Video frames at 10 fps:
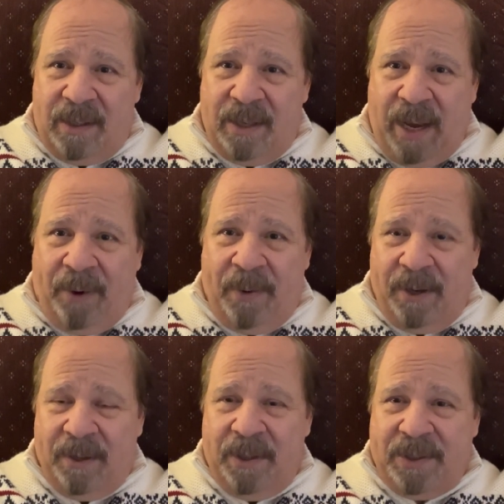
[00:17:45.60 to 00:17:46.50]

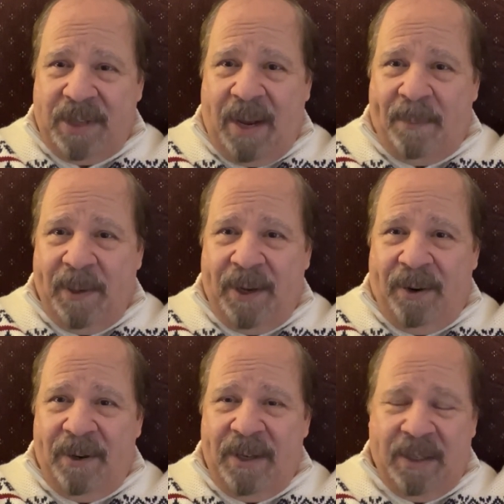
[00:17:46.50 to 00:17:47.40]
area, this topic
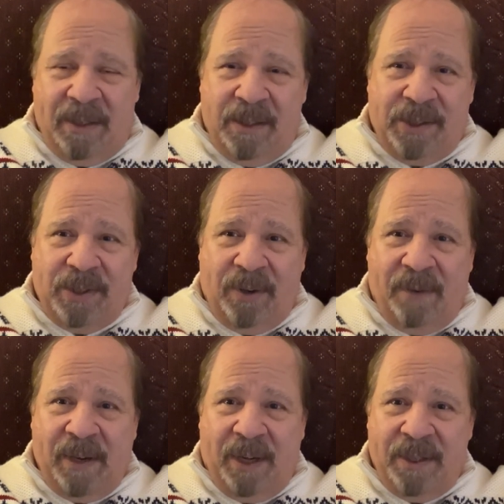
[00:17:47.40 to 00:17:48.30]
area. So
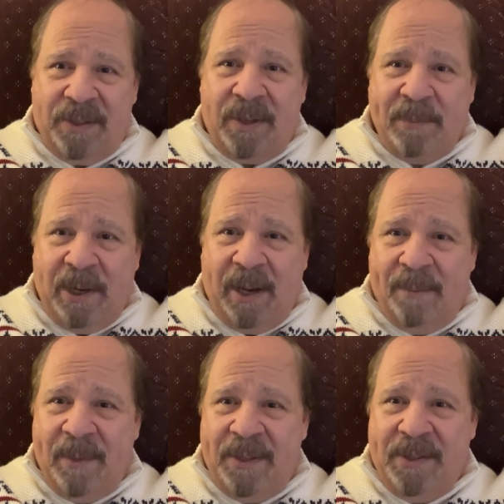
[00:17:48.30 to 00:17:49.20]
I've gotten some
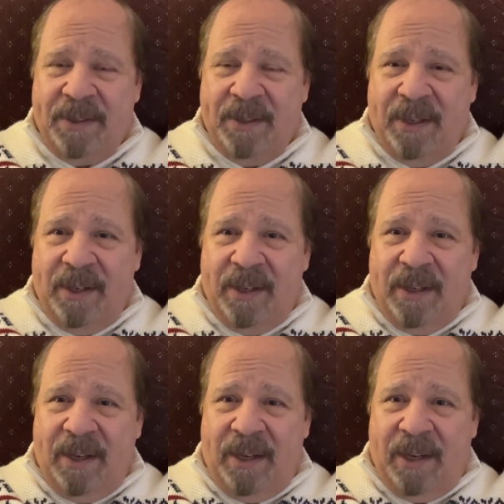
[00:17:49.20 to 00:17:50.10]
comments,
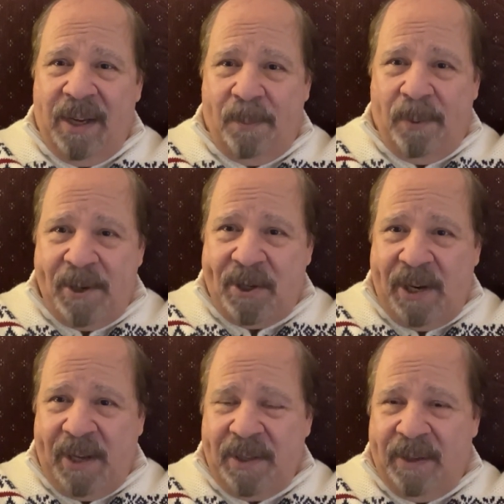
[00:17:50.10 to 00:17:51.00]
and I
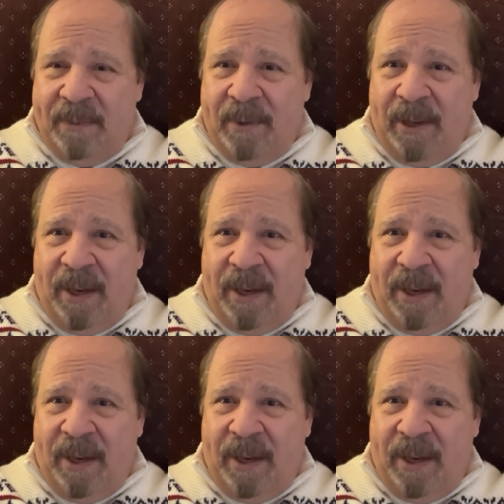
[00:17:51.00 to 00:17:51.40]
appreciate them.